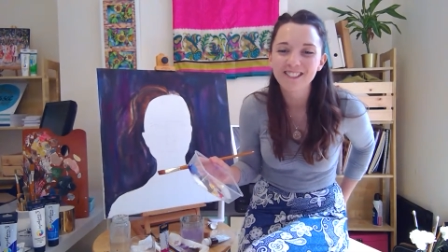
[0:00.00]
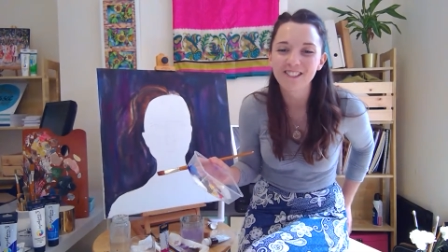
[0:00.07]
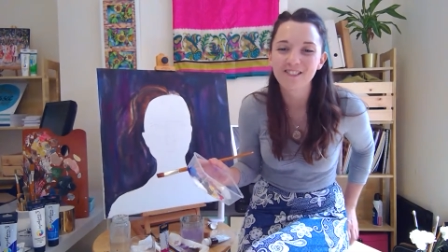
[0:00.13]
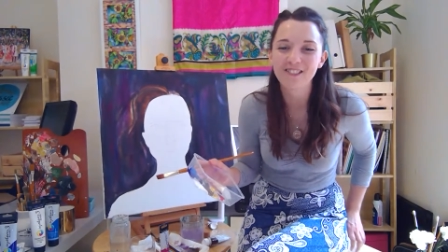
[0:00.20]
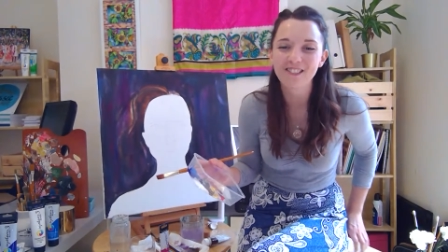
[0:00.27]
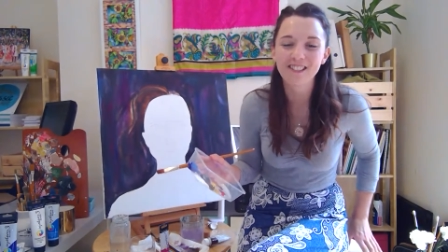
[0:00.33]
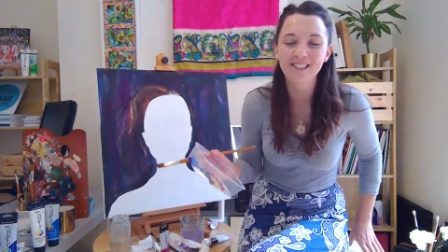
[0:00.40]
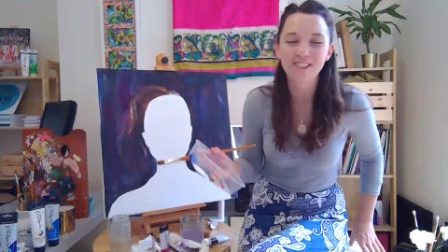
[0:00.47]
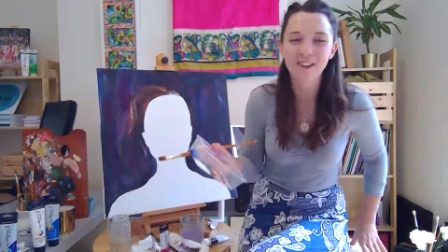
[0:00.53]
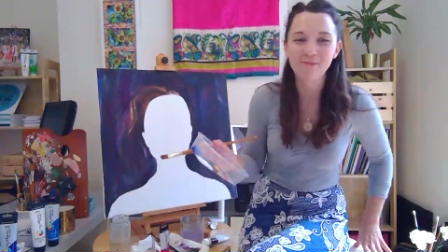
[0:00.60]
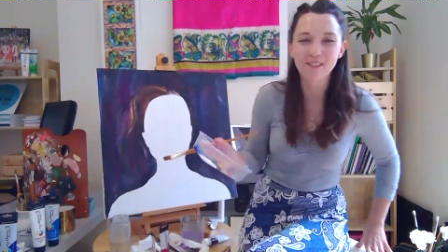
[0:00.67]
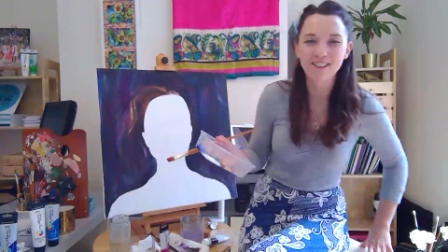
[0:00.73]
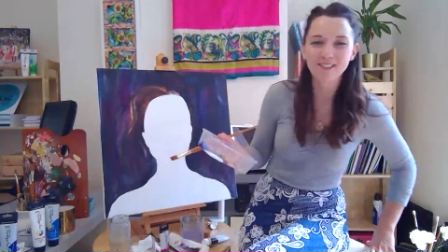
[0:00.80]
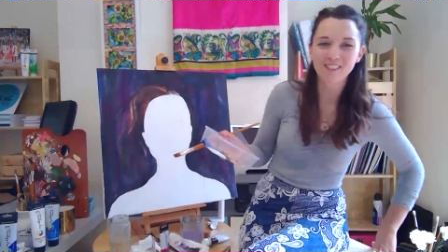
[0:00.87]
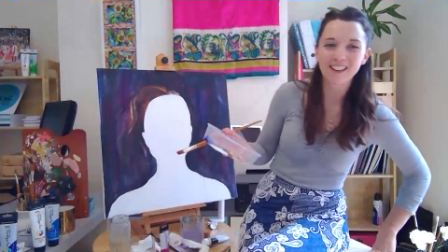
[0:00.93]
just seen a
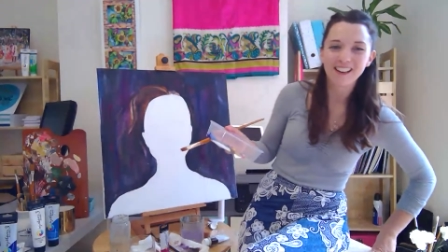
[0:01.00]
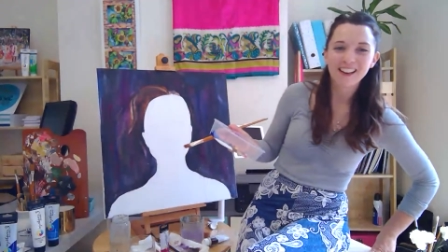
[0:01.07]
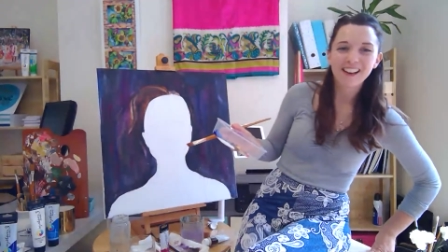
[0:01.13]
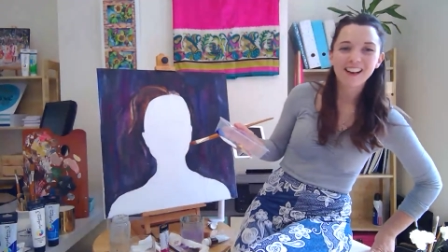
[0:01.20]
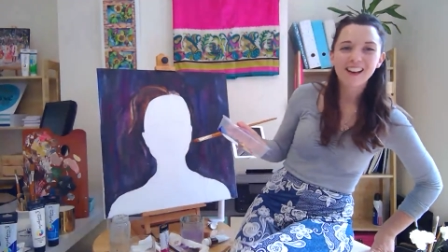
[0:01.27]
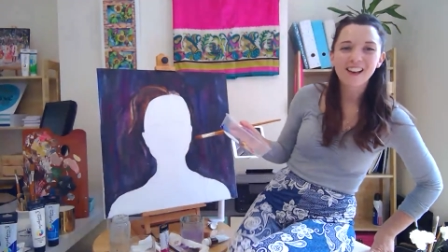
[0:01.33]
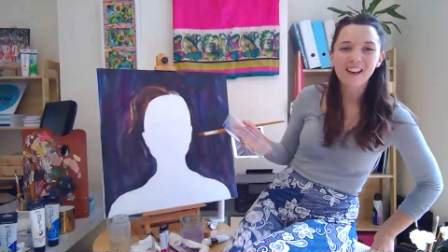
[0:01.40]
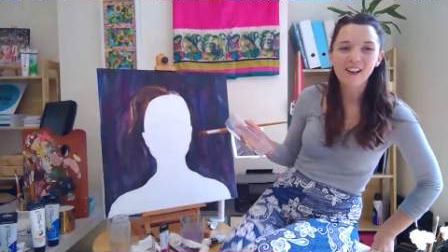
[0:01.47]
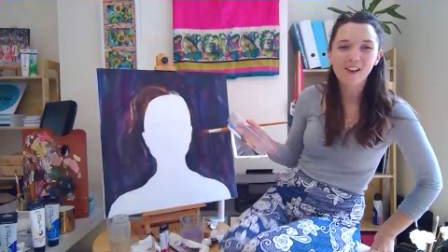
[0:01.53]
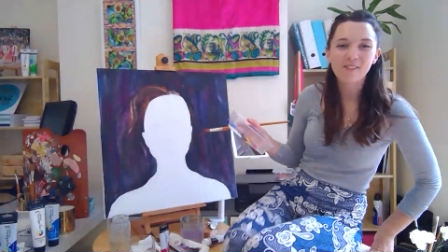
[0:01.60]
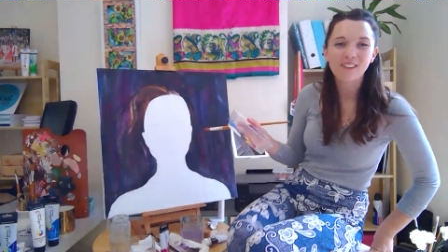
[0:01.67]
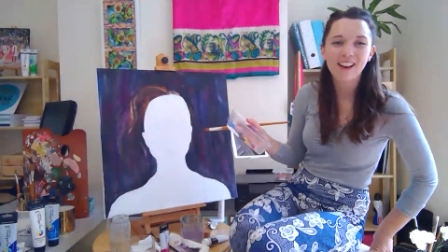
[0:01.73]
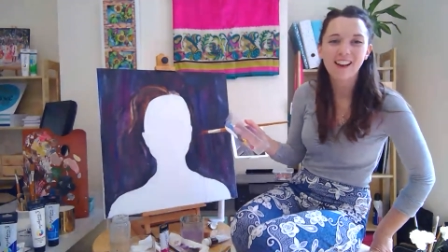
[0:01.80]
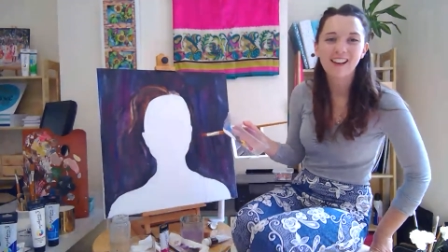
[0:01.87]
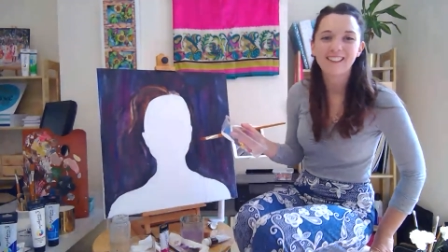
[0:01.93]
comment.
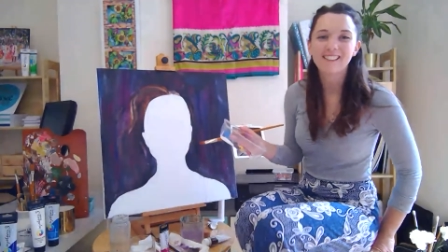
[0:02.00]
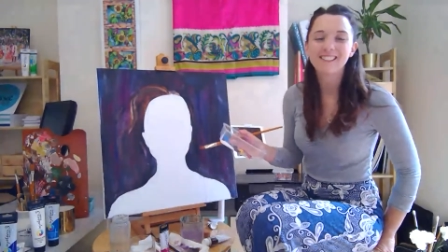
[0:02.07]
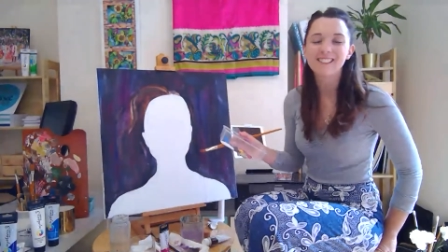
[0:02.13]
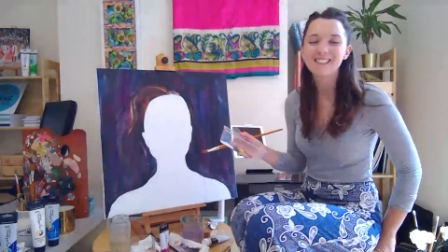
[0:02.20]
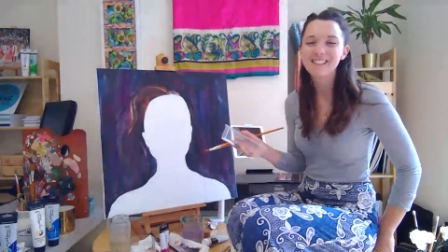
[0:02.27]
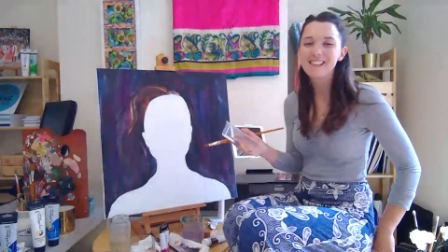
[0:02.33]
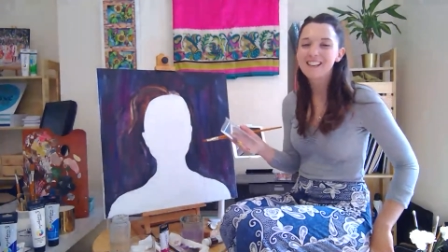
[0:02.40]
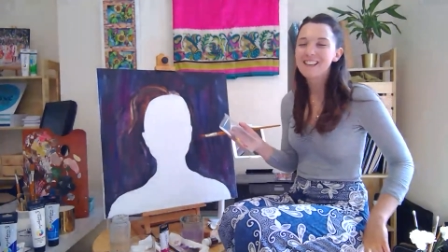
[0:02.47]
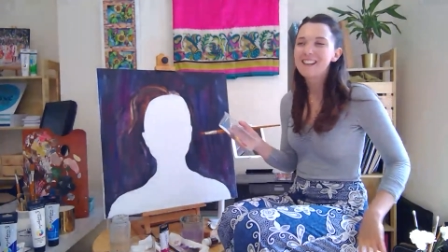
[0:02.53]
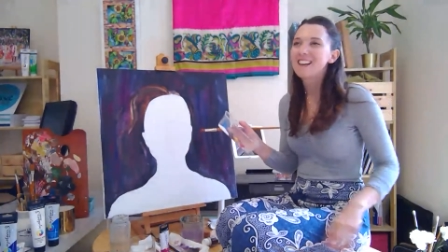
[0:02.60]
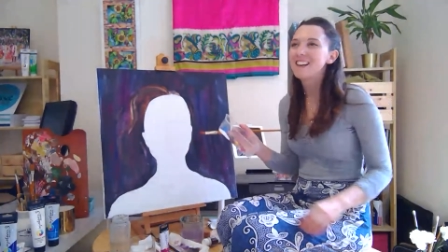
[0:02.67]
I've